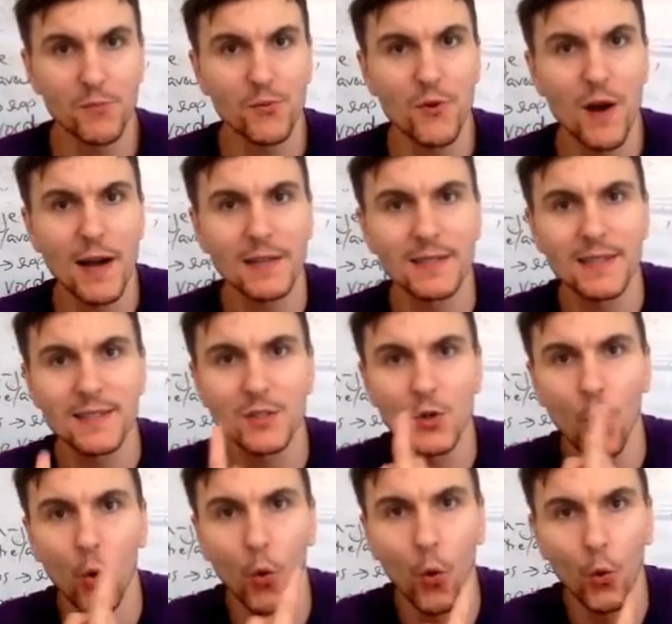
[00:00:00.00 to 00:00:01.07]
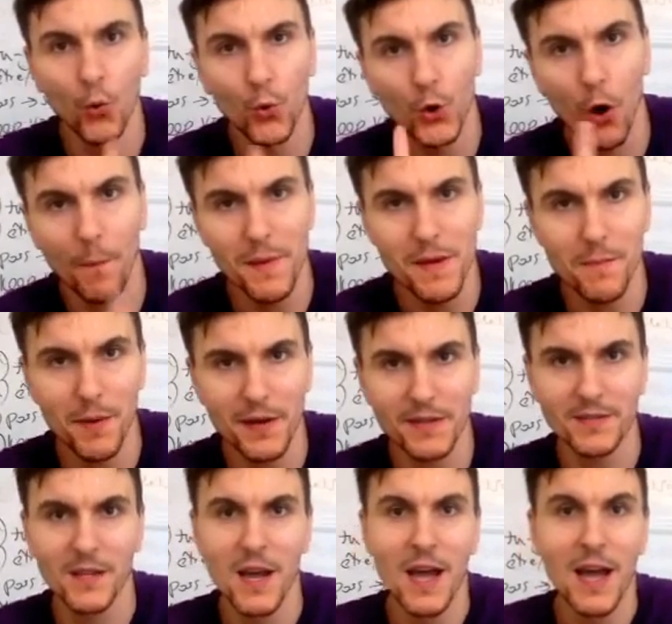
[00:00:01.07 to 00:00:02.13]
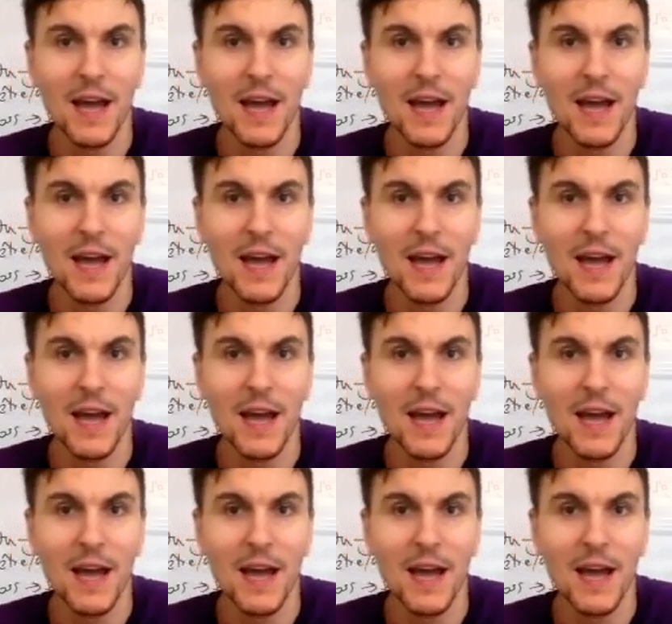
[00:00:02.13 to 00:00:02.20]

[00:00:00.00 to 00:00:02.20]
Practice an oral copy paste.